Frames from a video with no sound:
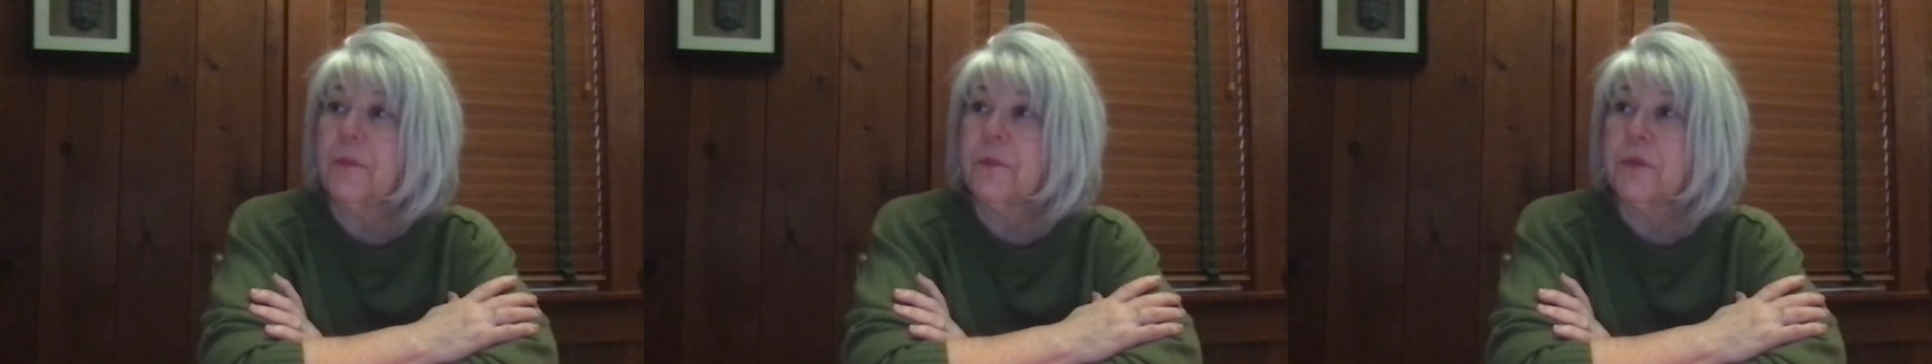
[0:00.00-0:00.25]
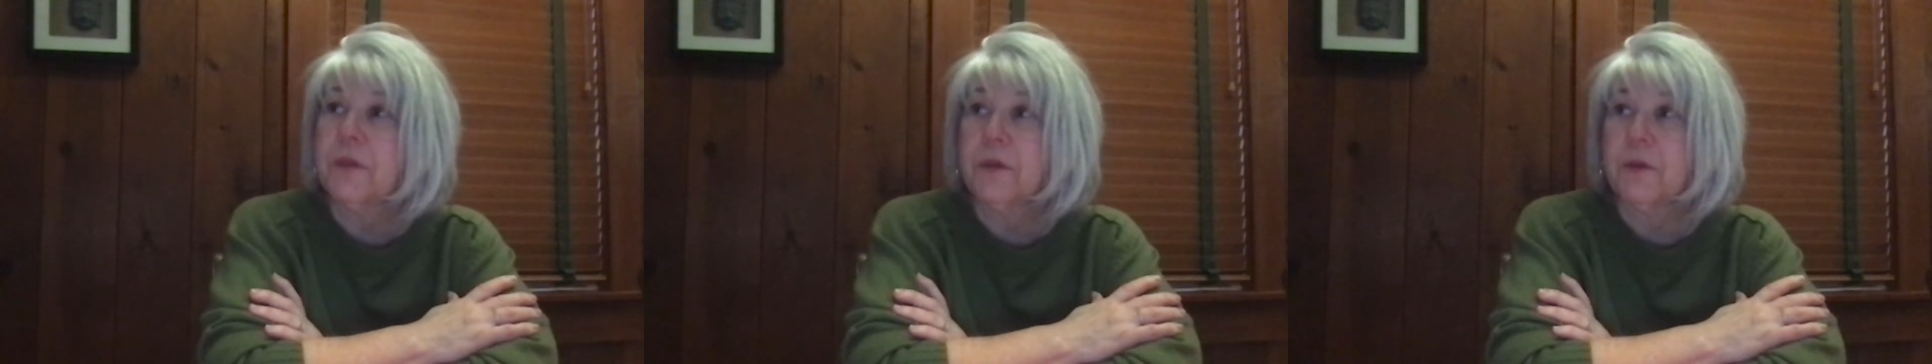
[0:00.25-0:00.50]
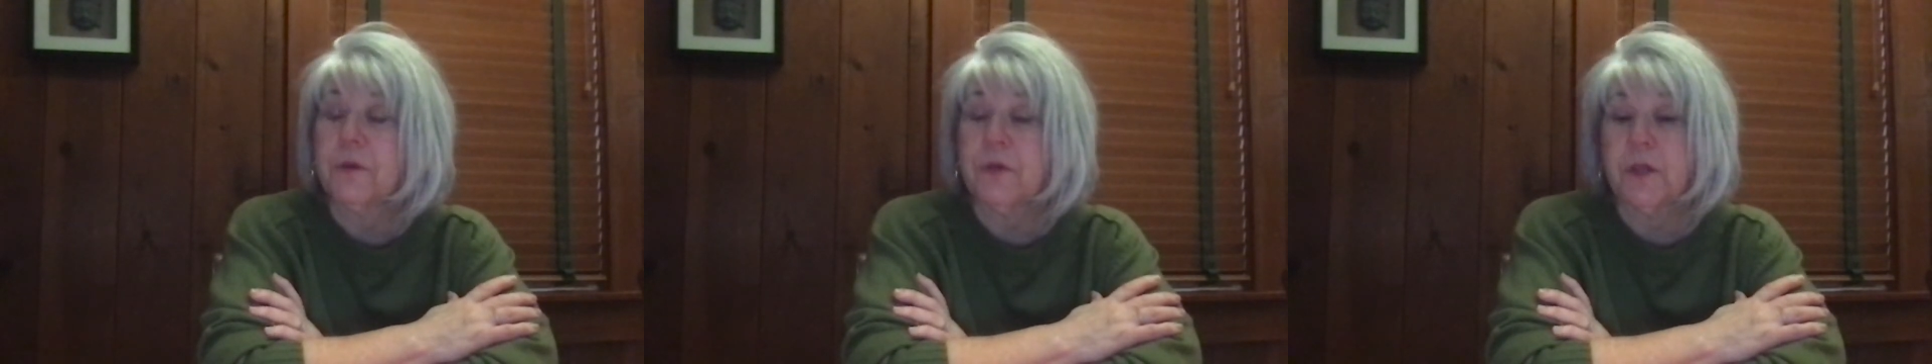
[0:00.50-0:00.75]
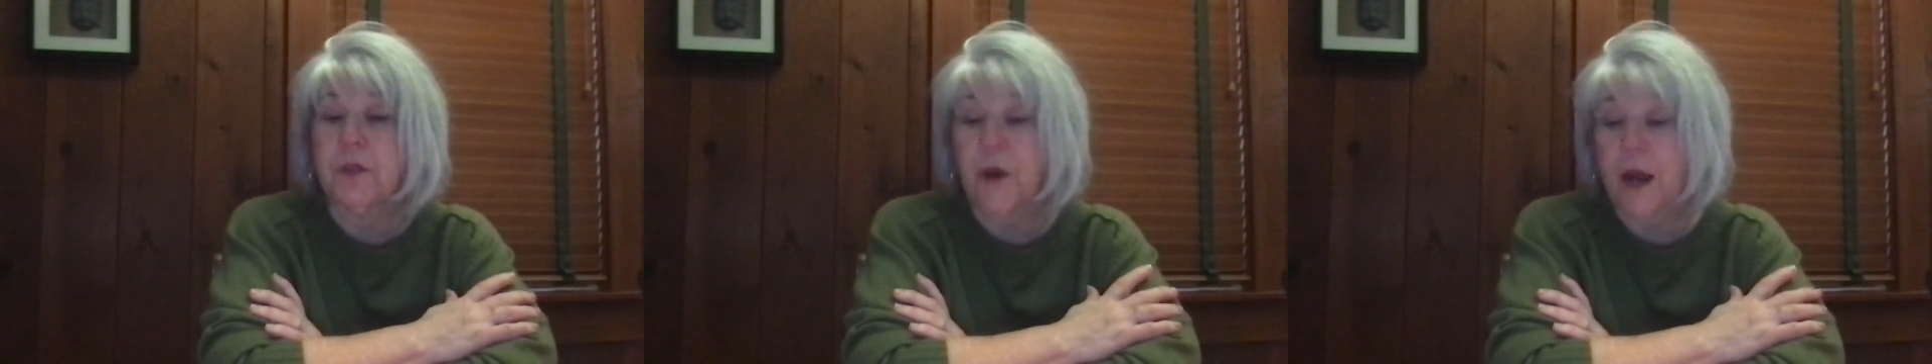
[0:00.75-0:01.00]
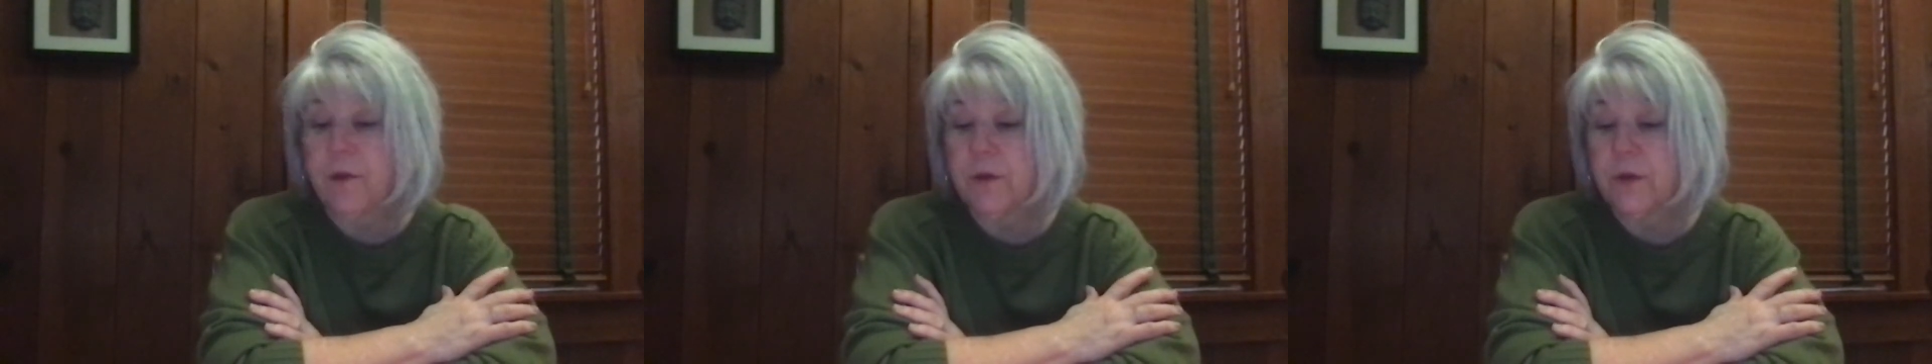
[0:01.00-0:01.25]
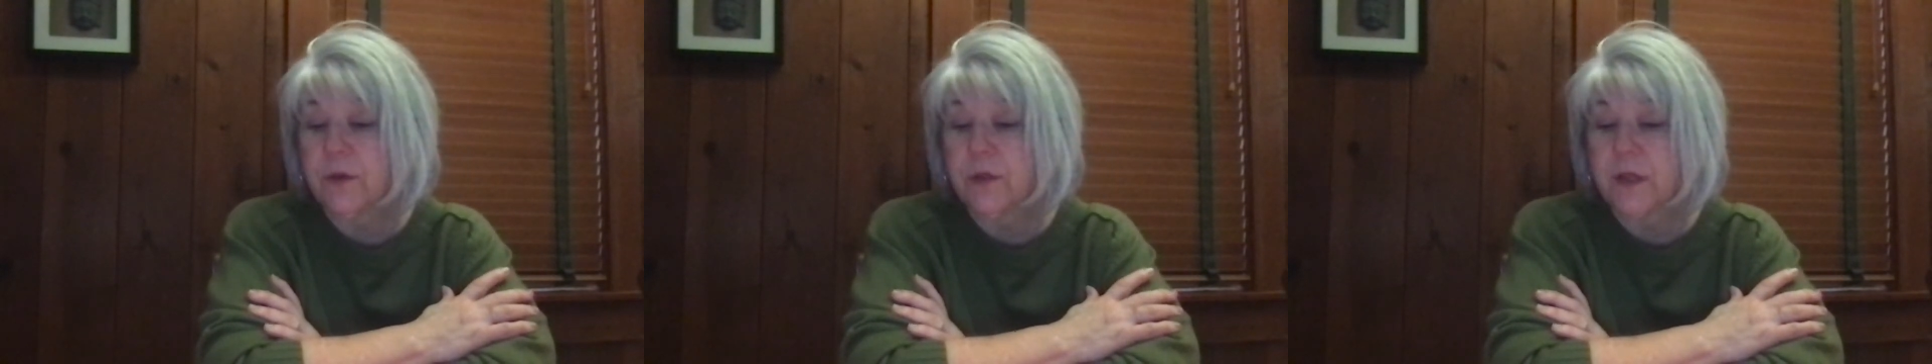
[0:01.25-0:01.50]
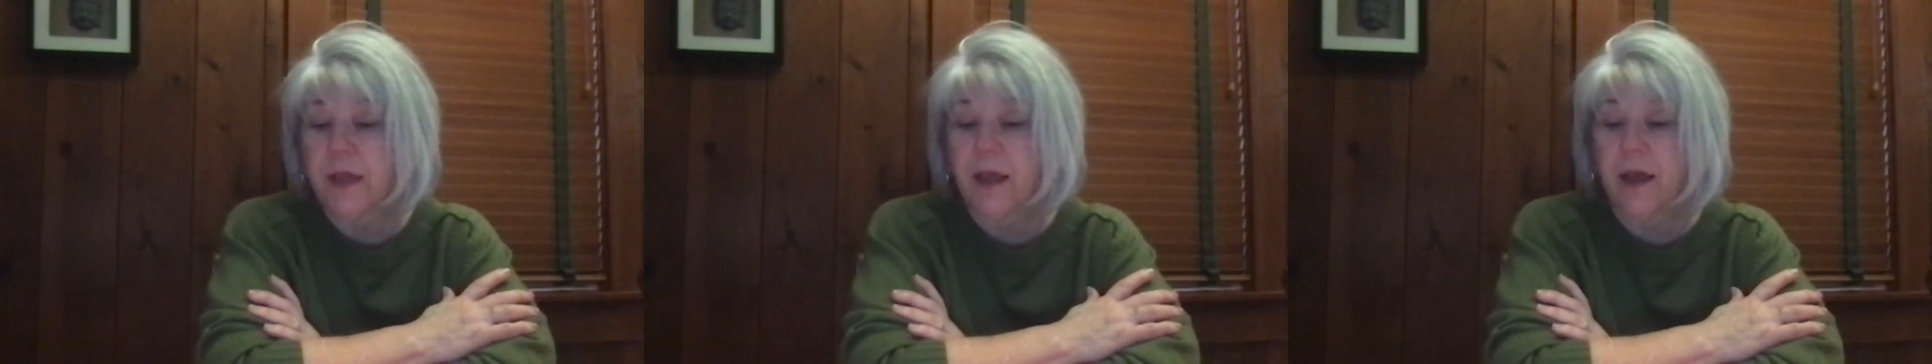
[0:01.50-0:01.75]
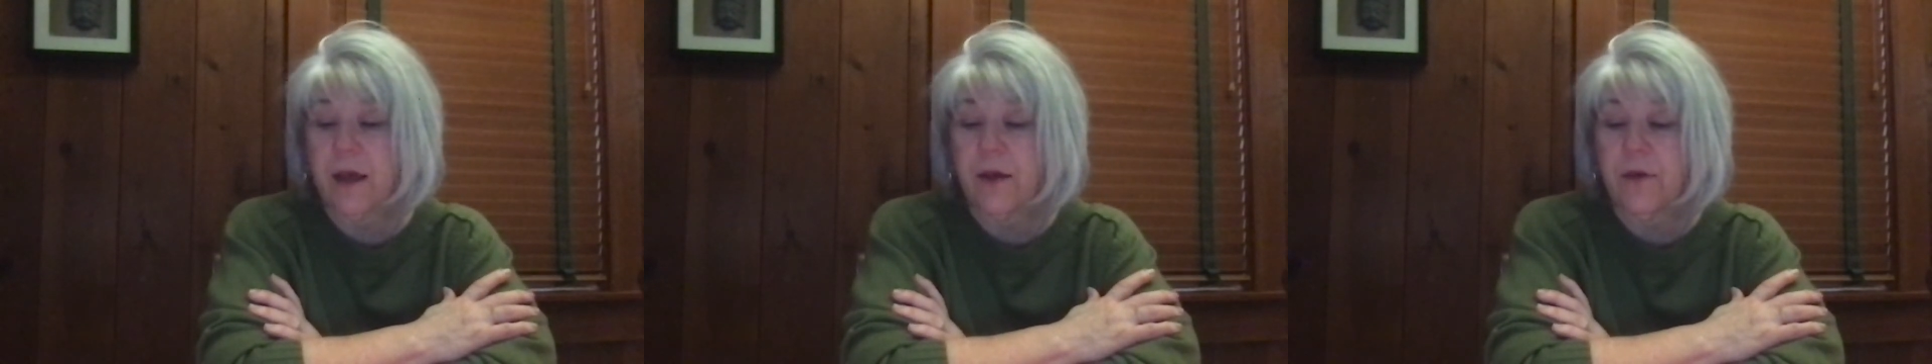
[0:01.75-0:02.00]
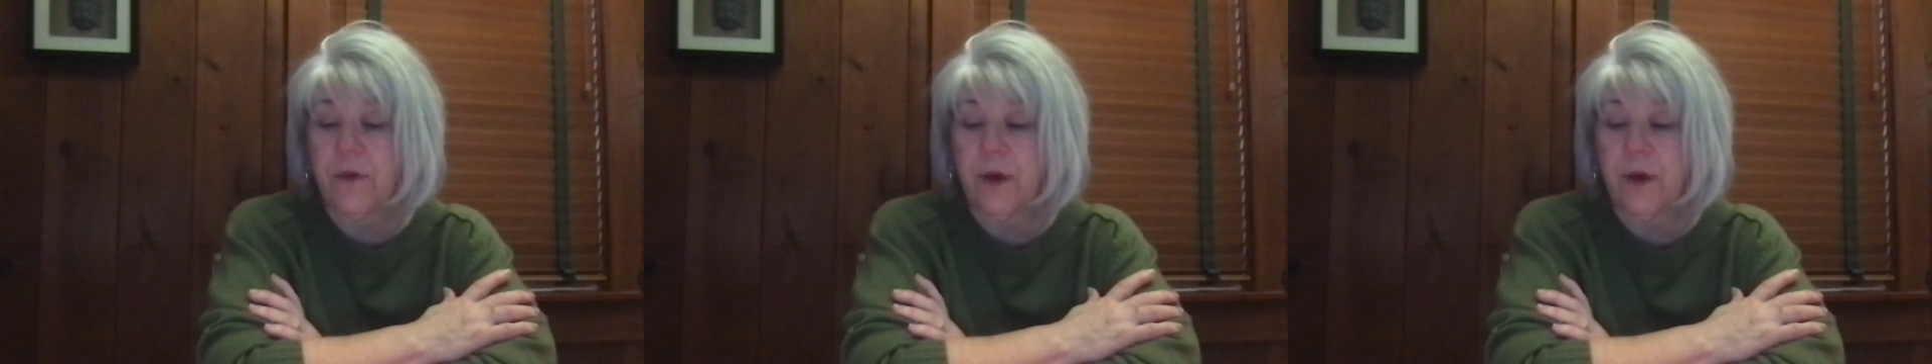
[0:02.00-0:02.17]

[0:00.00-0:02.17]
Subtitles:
So she travels. They have